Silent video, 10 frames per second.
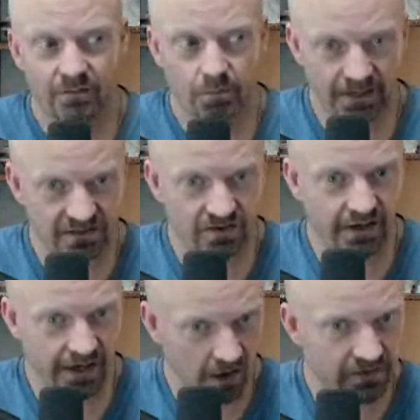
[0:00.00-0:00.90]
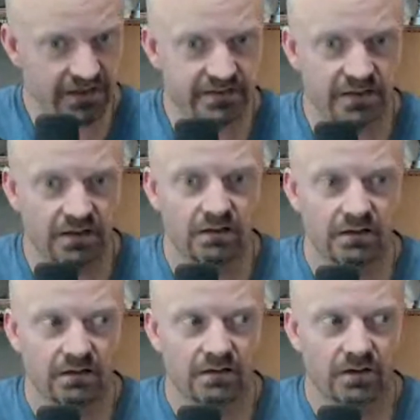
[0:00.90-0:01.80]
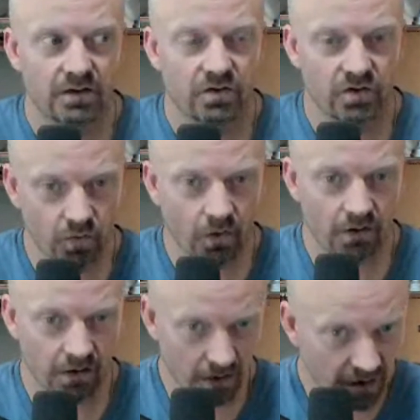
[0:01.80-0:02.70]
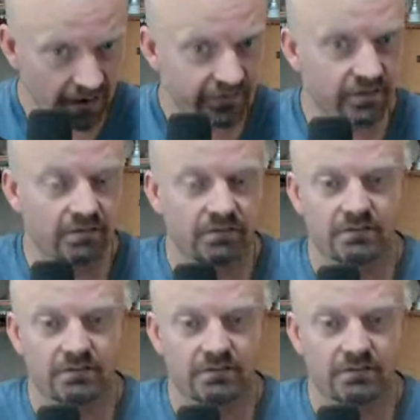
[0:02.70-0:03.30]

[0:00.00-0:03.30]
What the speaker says: based on hair testing, you are lost.